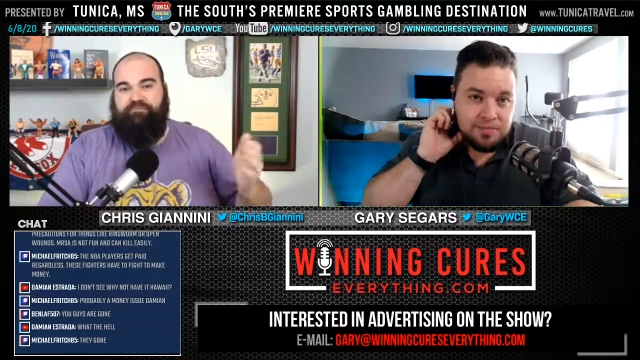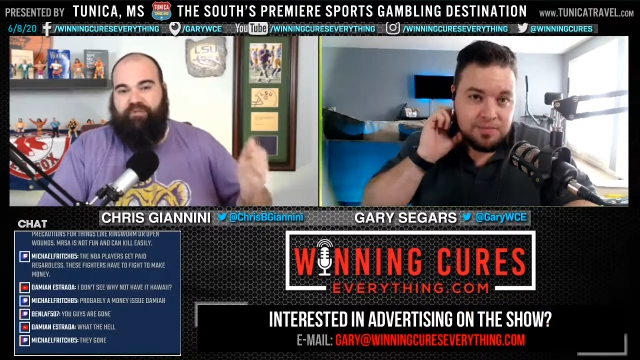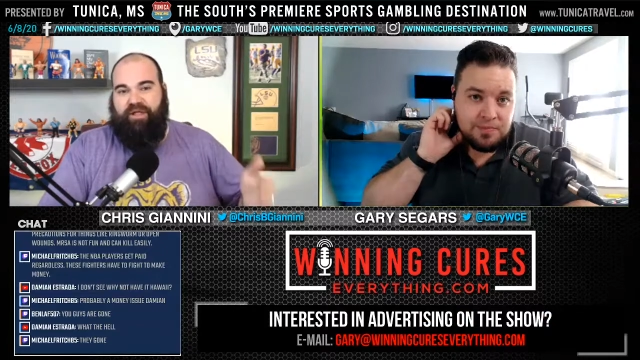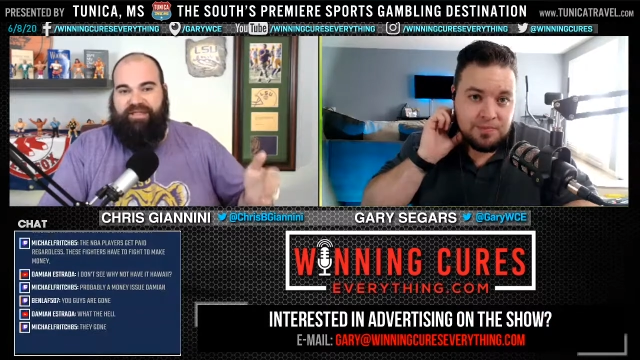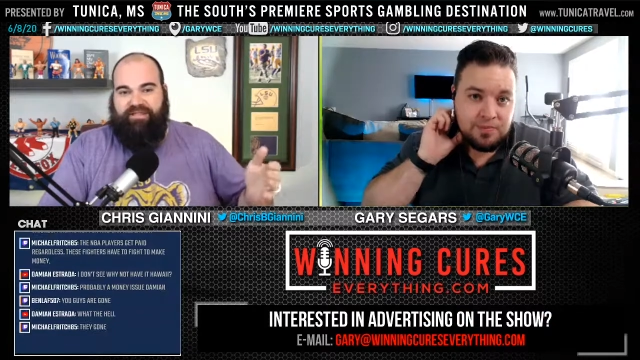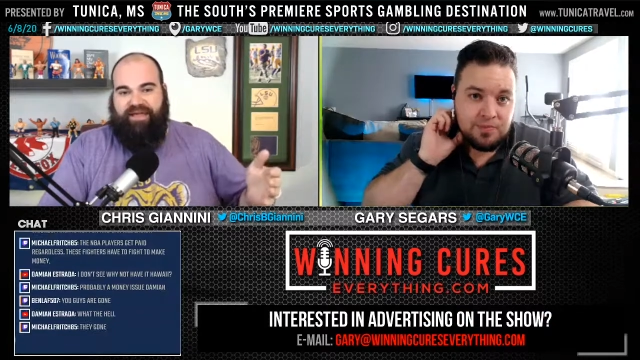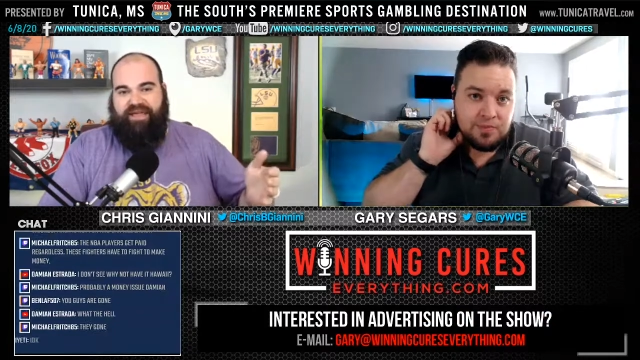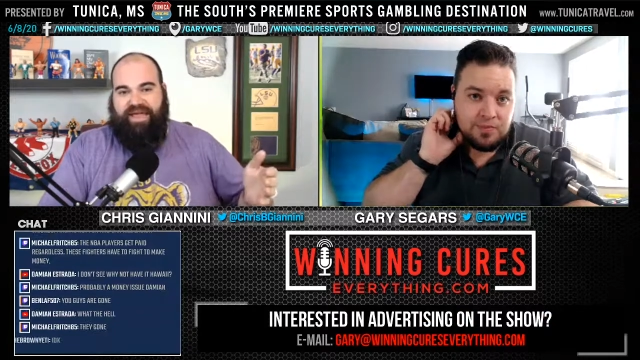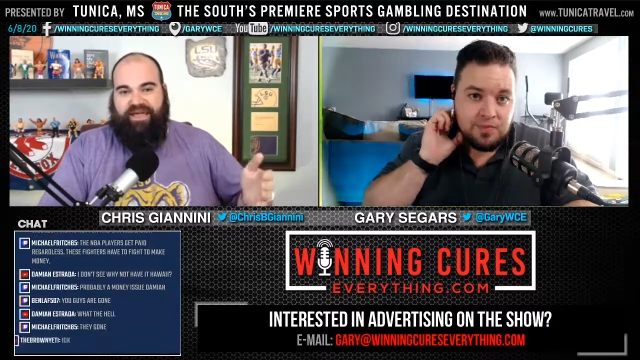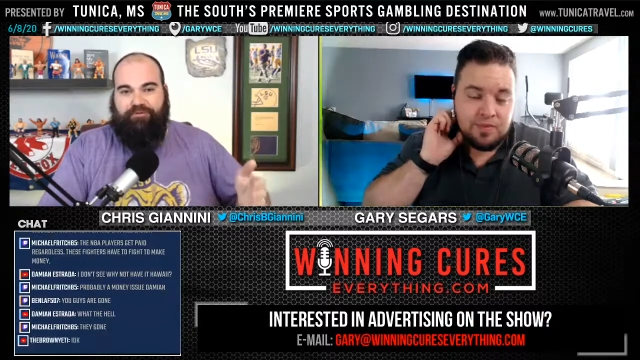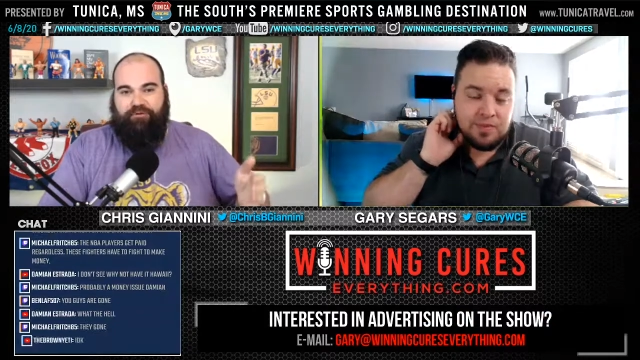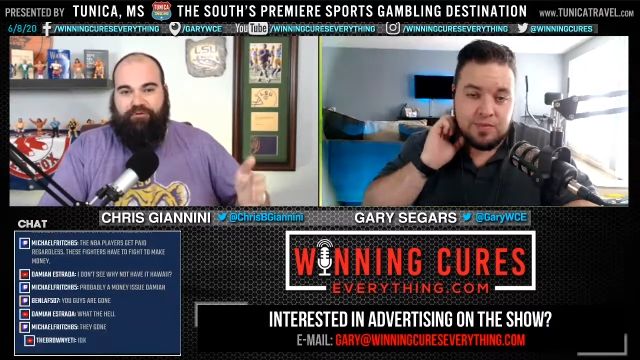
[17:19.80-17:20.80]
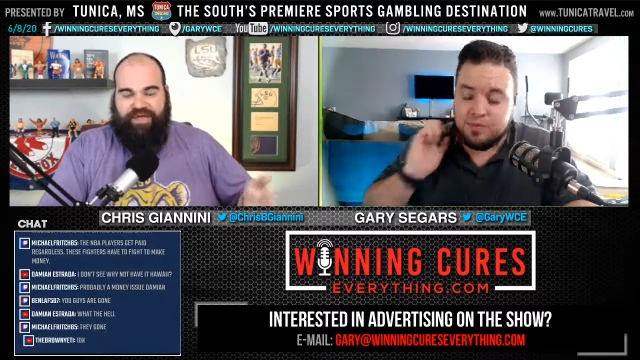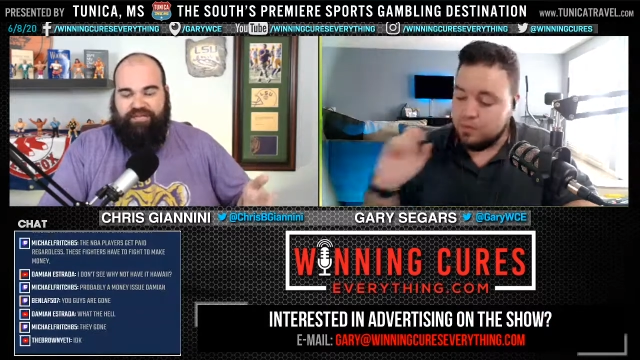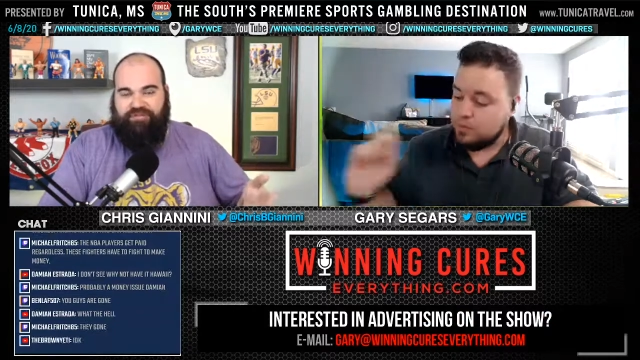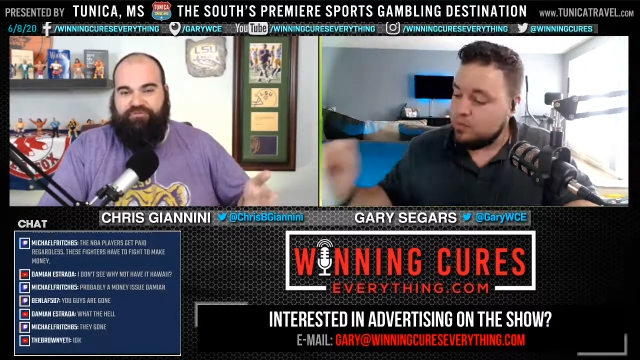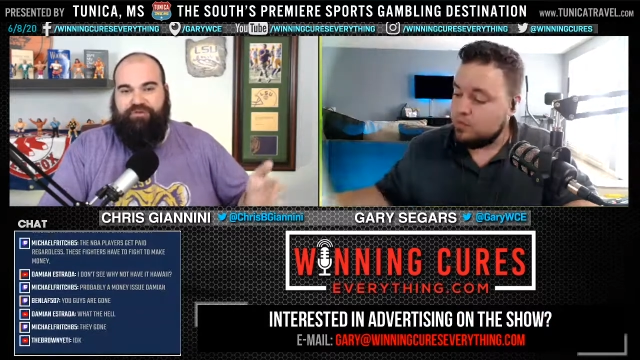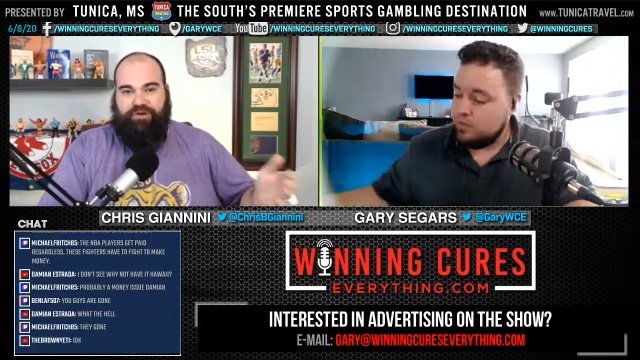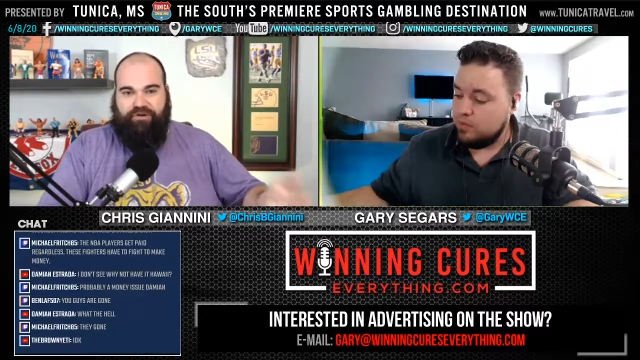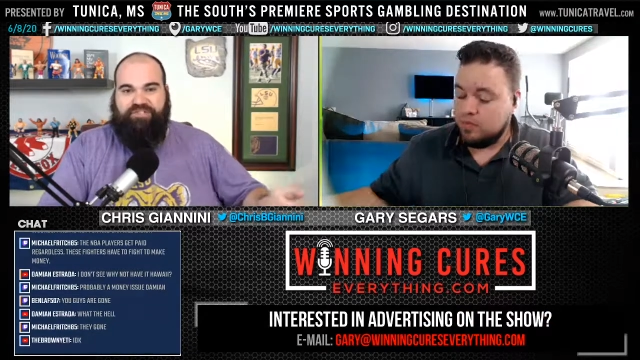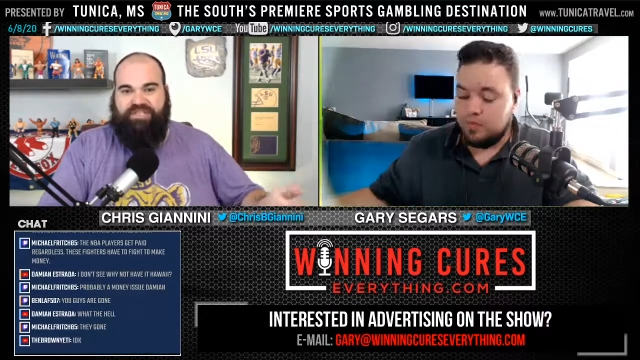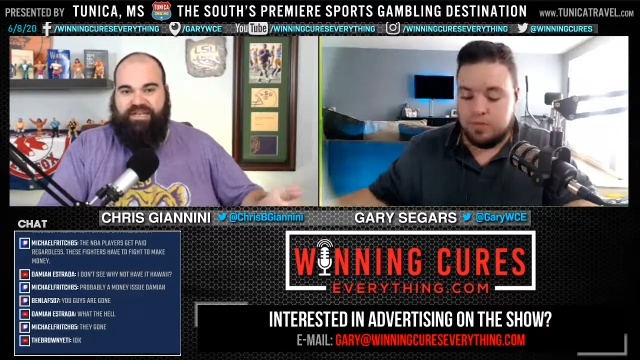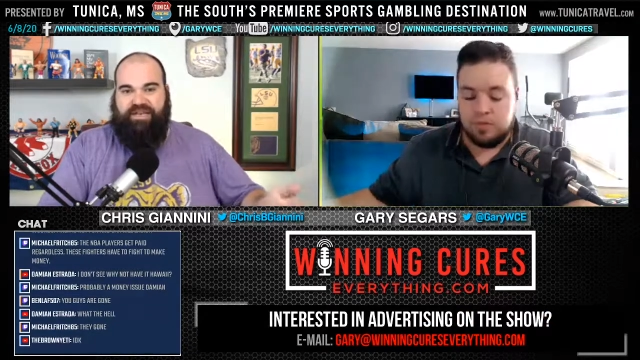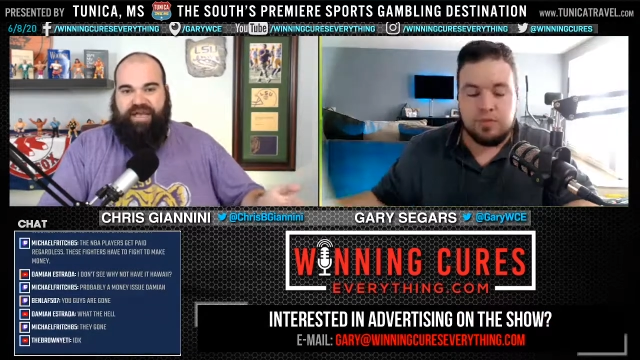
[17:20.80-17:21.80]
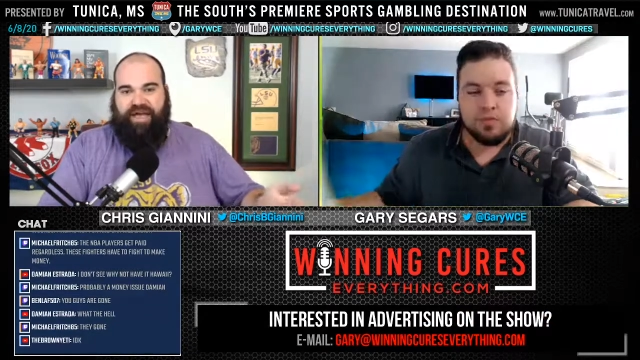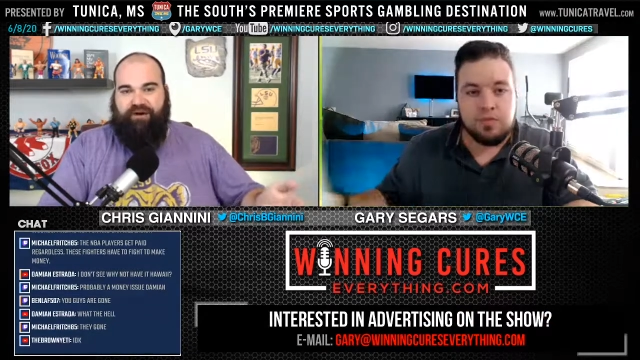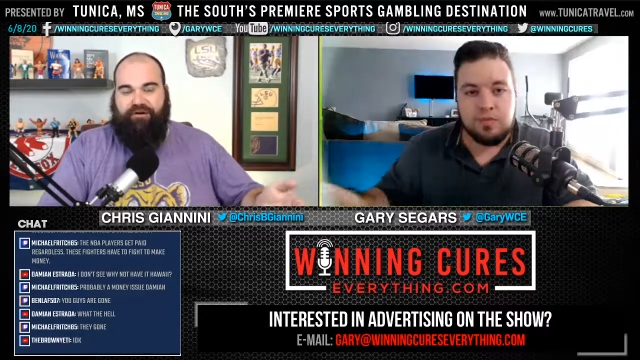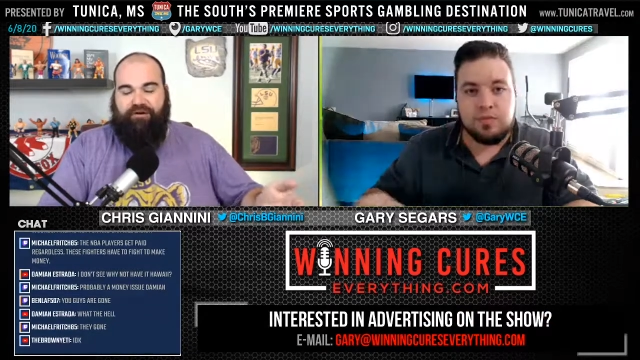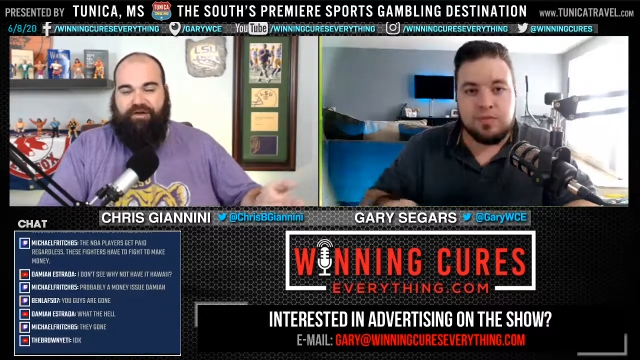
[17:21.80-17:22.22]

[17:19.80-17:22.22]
Speaker 1: play in that game due to injury or sitting out,